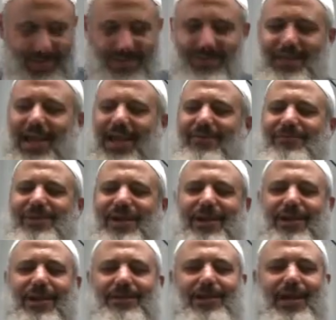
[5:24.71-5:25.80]
They have the
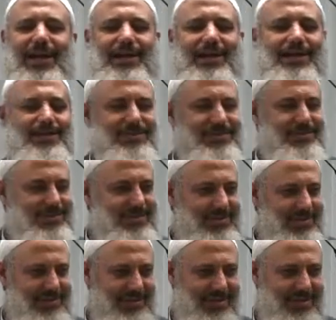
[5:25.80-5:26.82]
glad tidings.